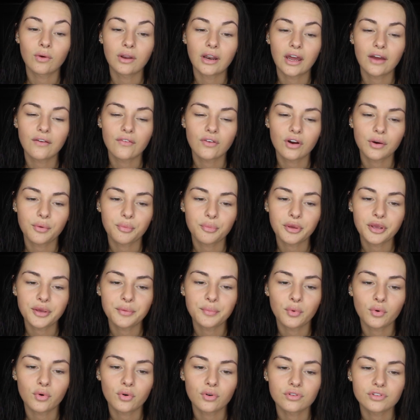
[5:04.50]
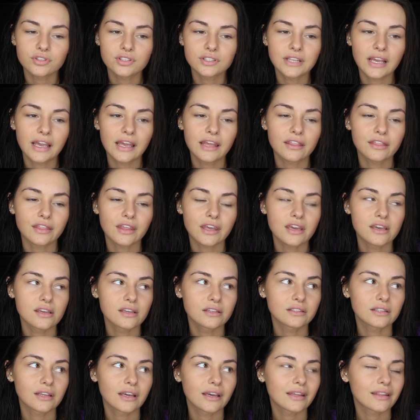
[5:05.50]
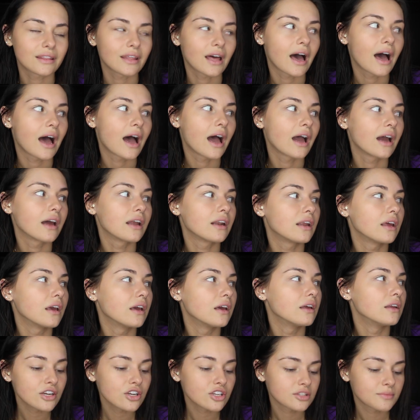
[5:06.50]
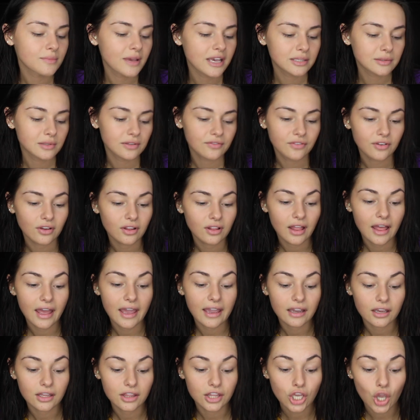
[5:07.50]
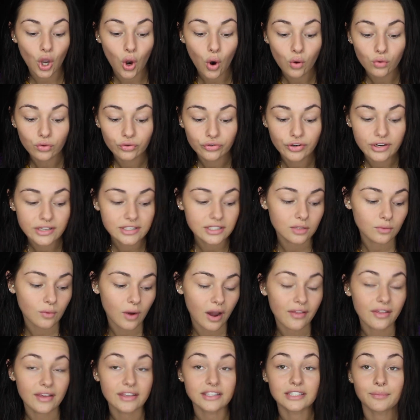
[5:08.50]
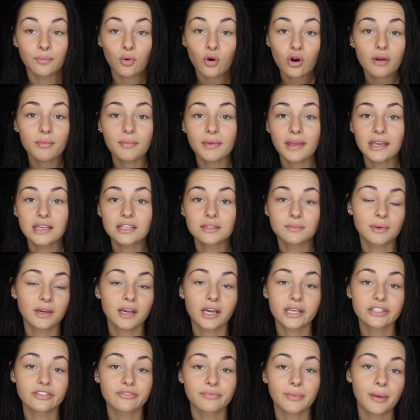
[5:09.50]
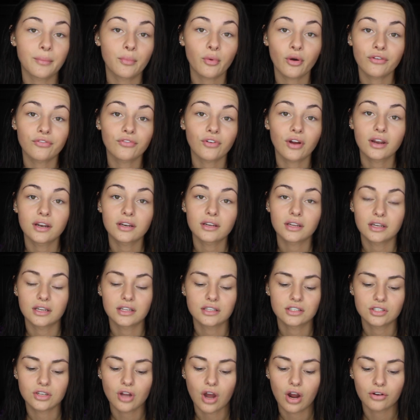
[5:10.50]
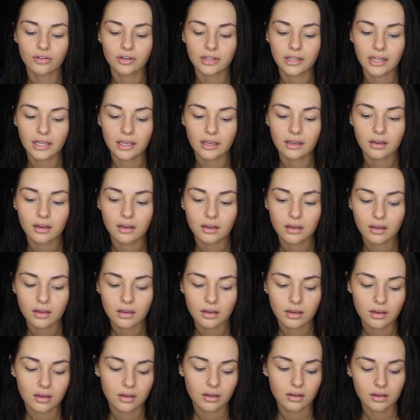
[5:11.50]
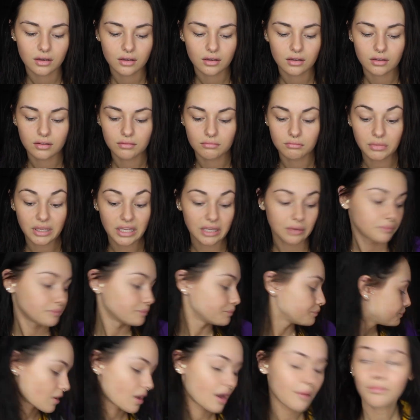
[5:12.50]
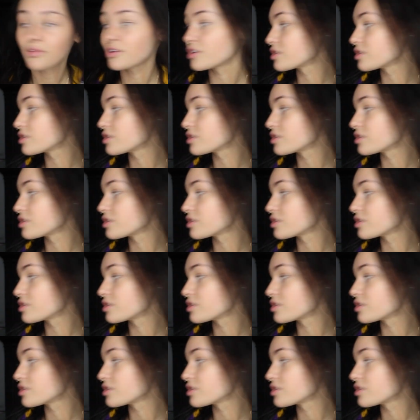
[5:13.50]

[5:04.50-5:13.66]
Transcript: whenever people say things like that, it just makes me feel like the only reason why they support me is because of my boyfriend and it's not really me. I'm